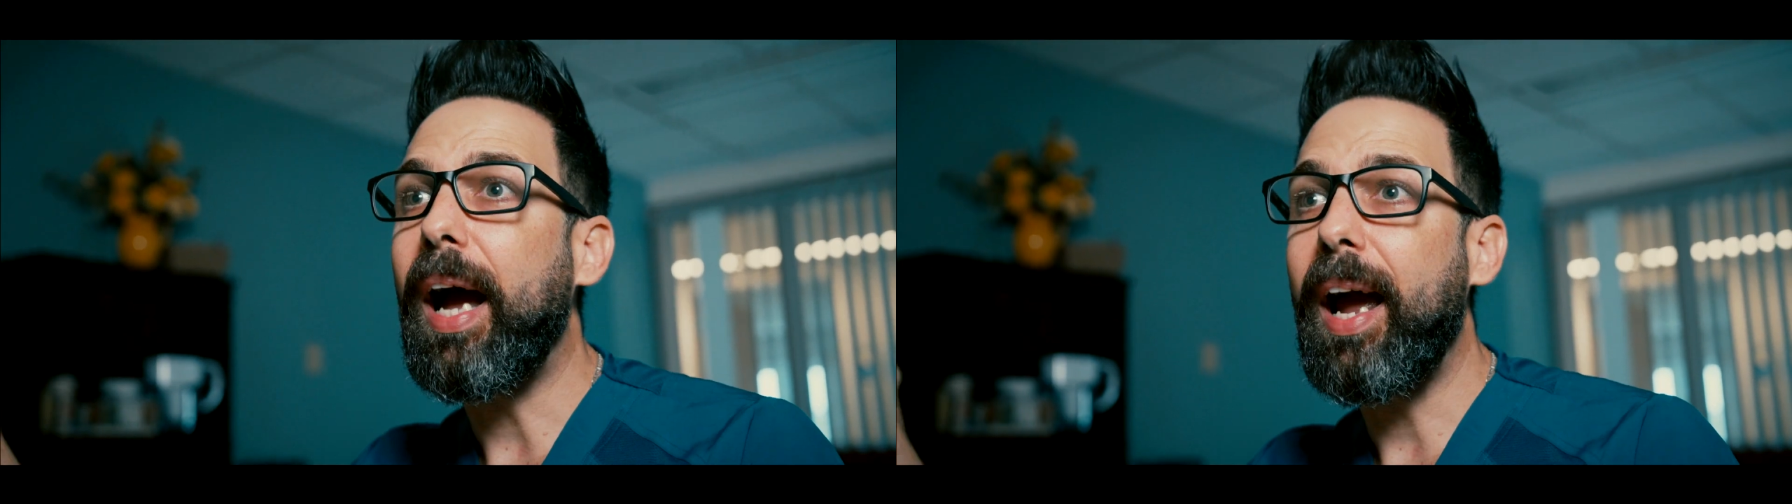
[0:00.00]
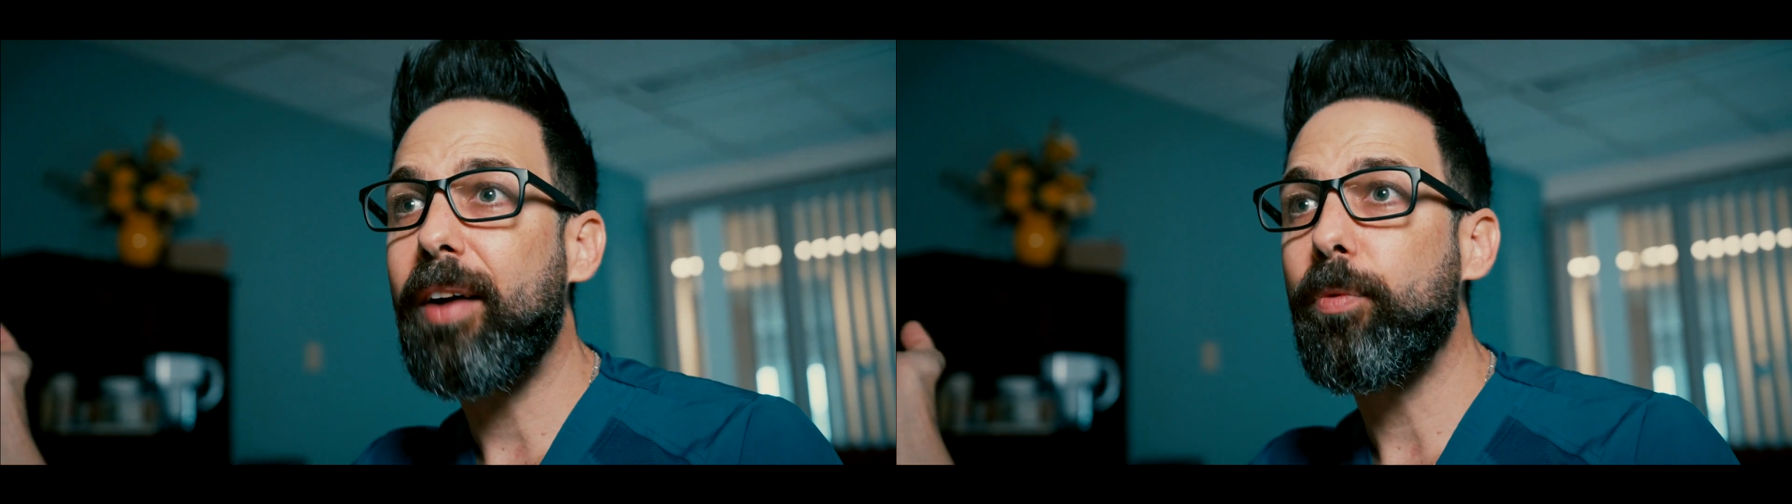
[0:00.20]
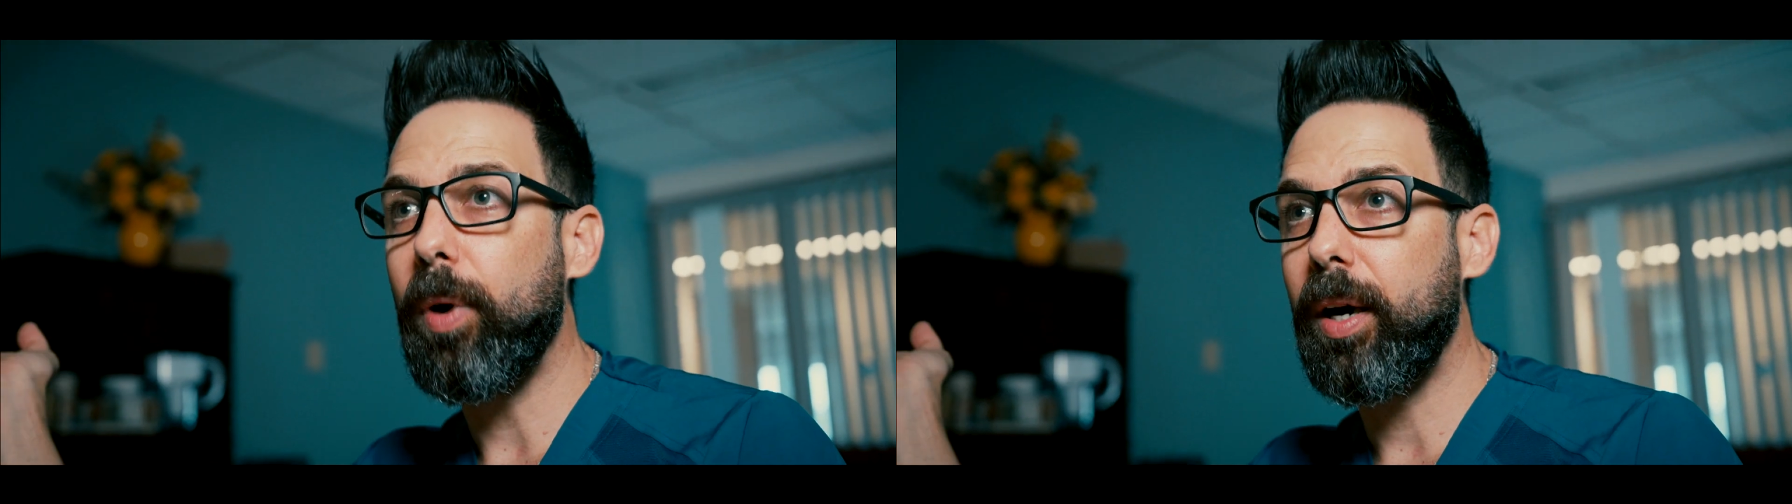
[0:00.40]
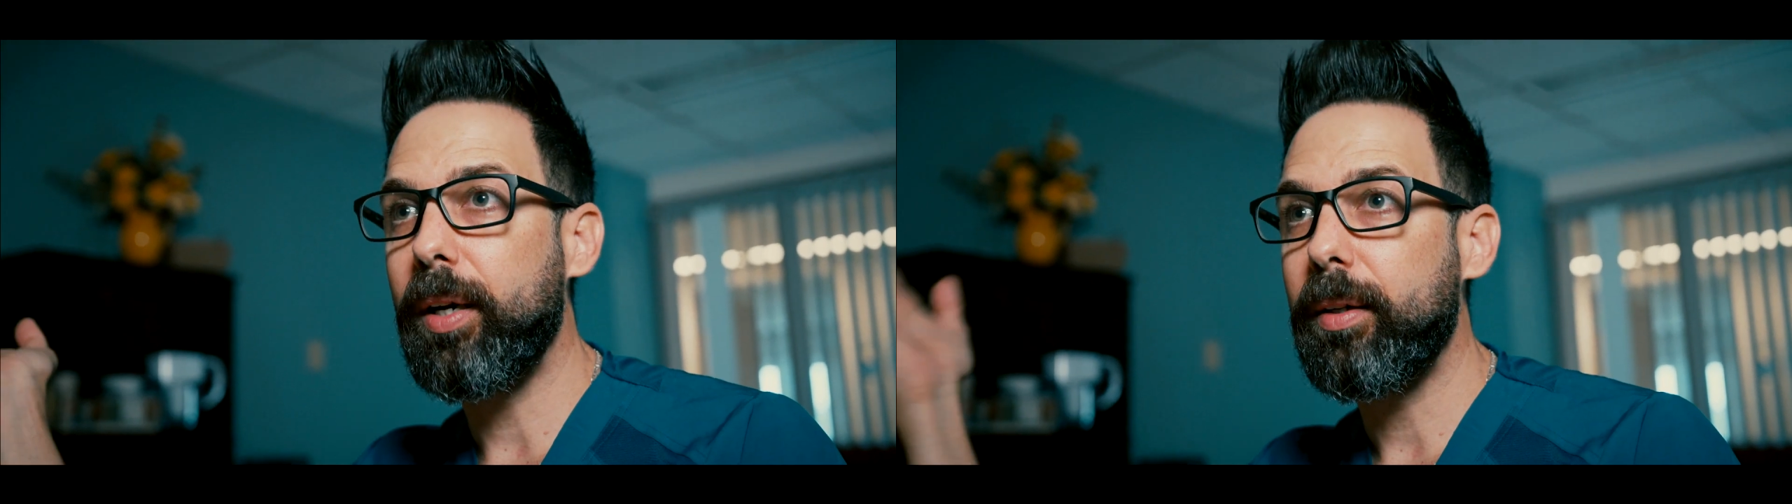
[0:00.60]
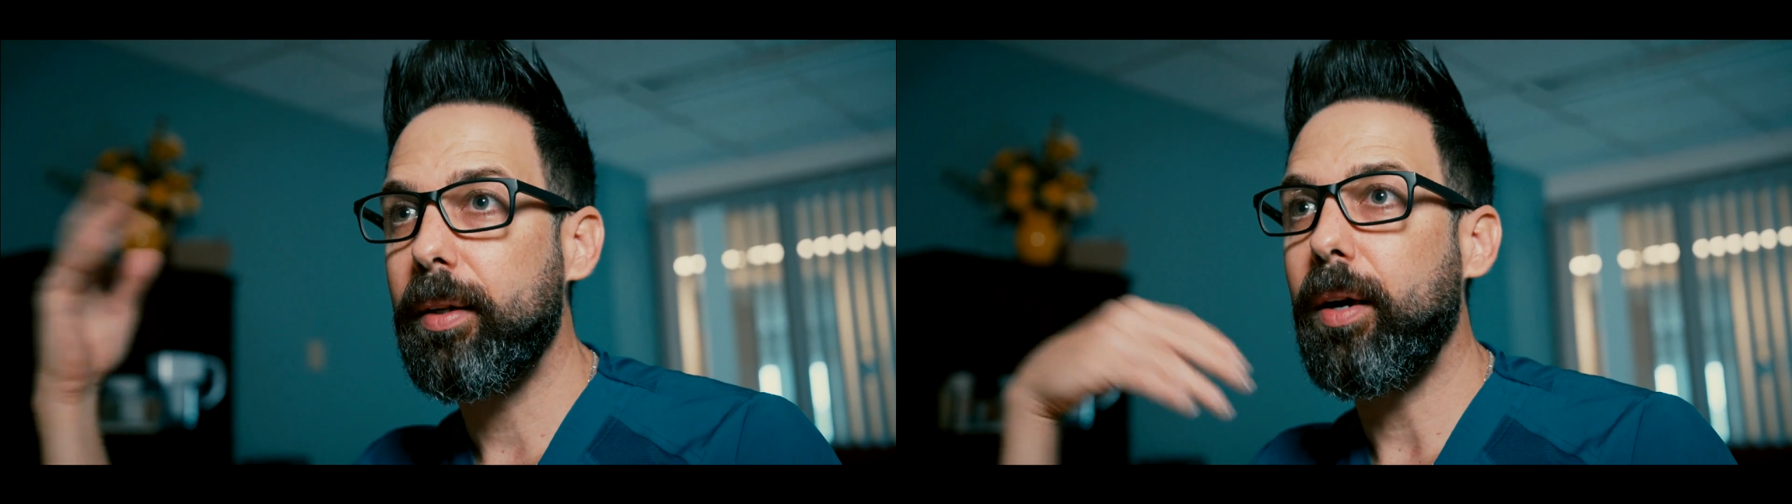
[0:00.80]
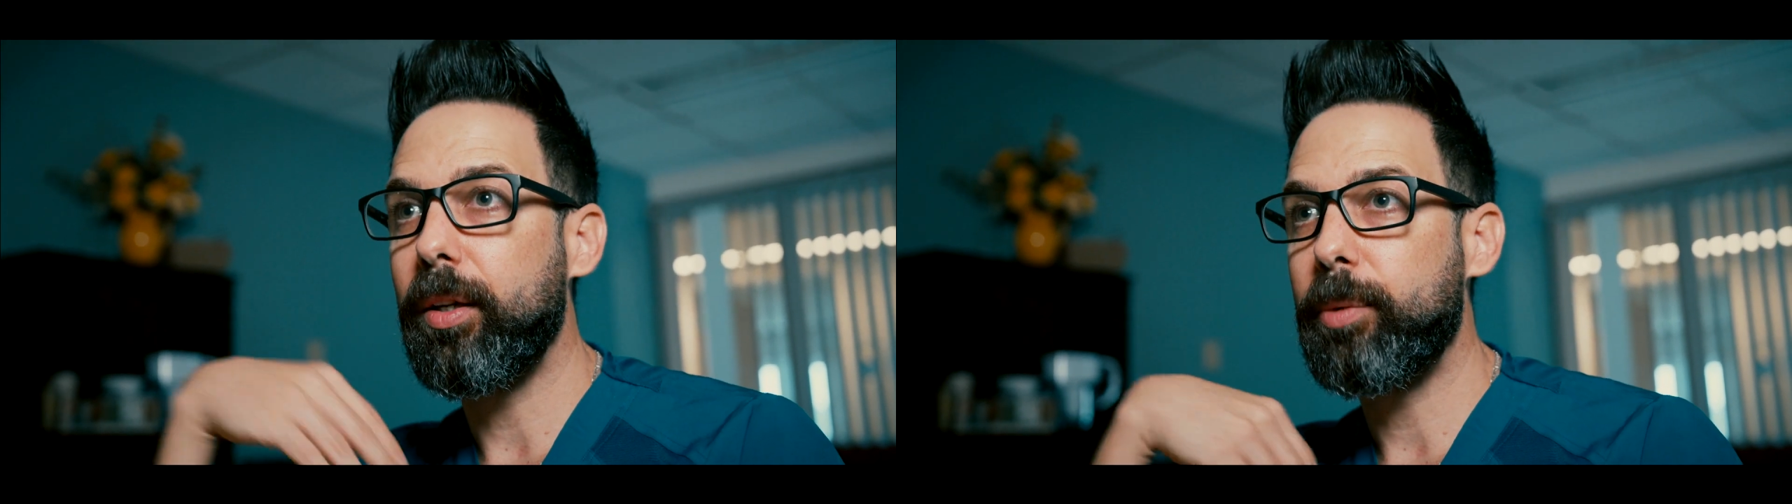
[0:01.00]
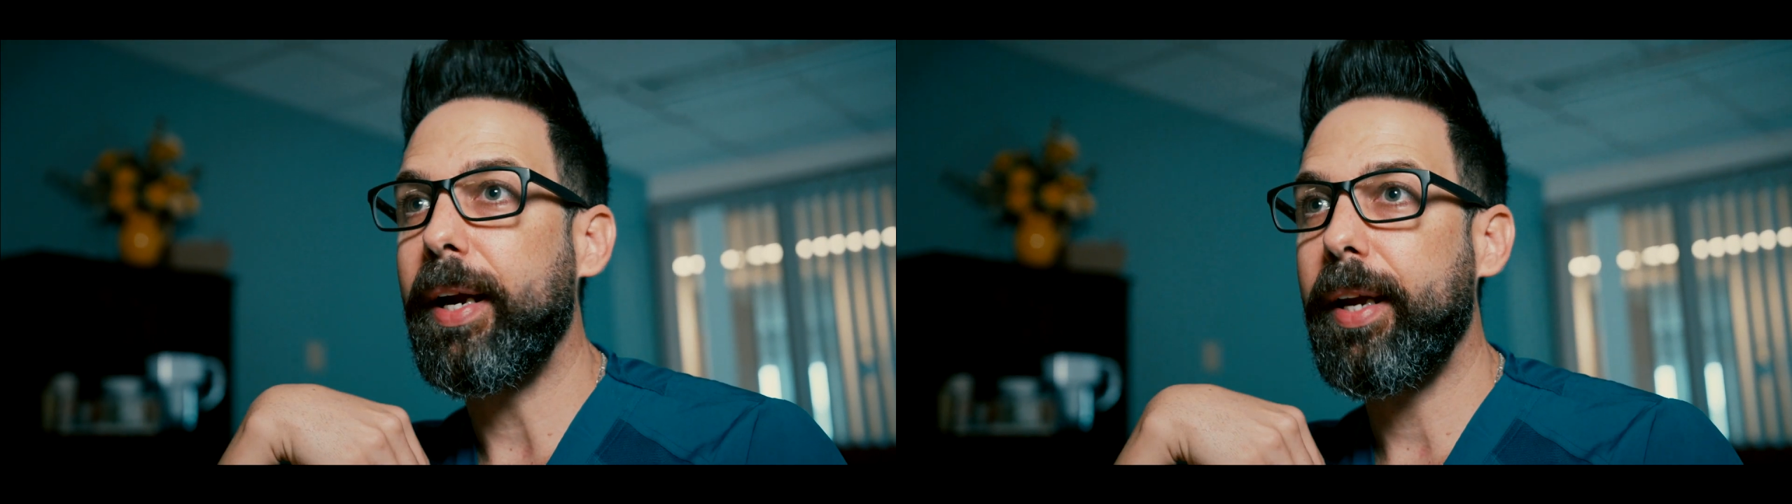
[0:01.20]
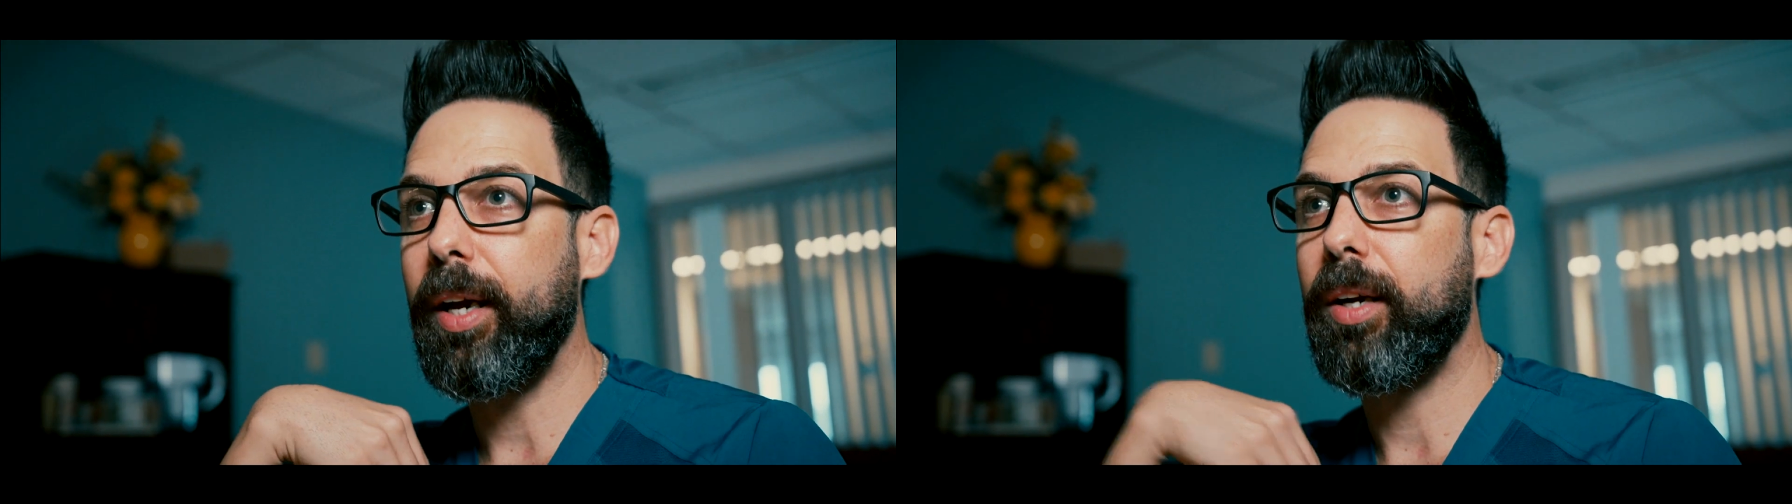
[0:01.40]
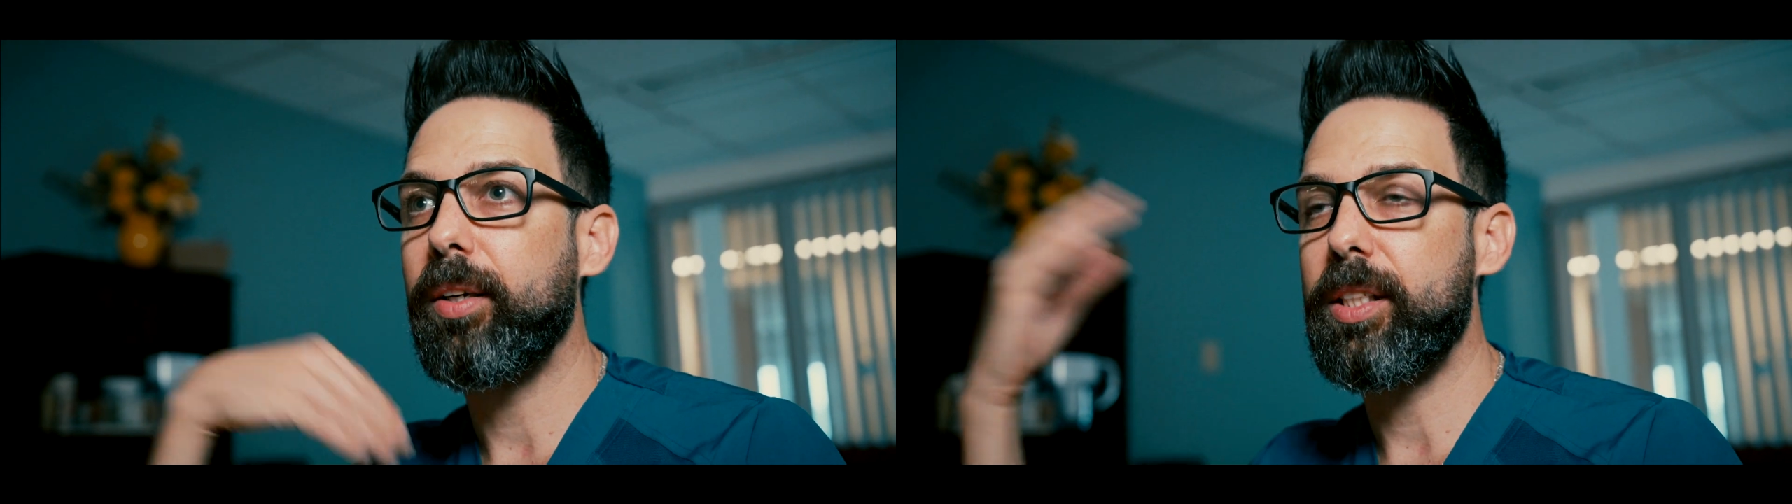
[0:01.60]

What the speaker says: I have one under my care